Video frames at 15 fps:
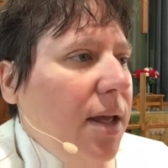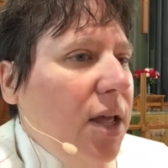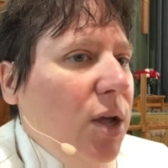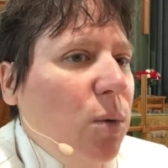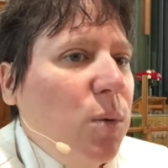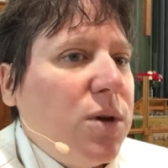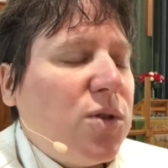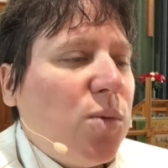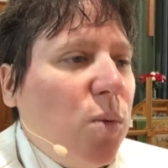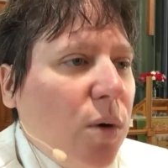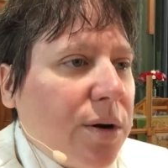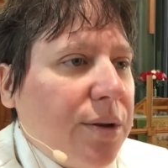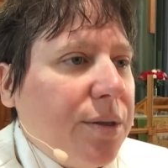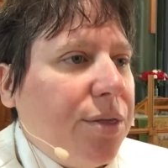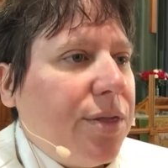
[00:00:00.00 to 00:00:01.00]
it was
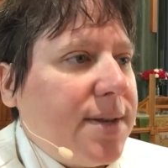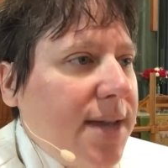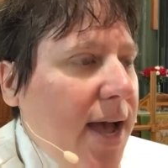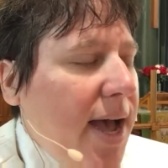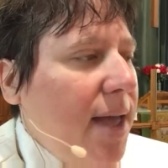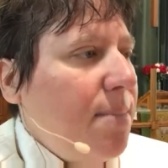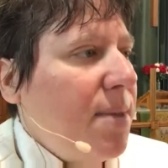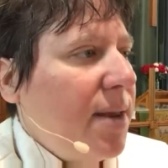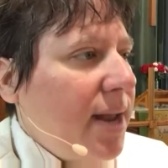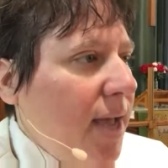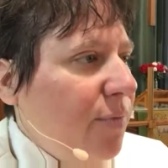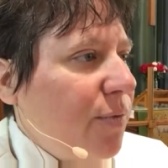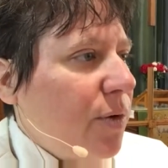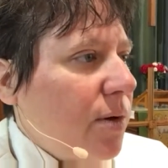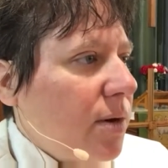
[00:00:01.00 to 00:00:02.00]
worth the time and
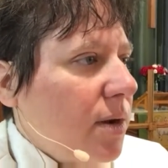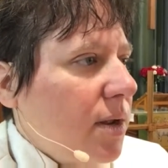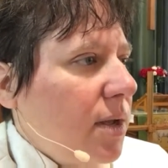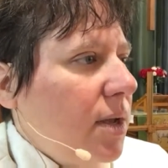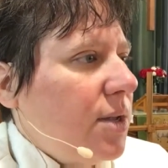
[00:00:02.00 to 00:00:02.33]
effort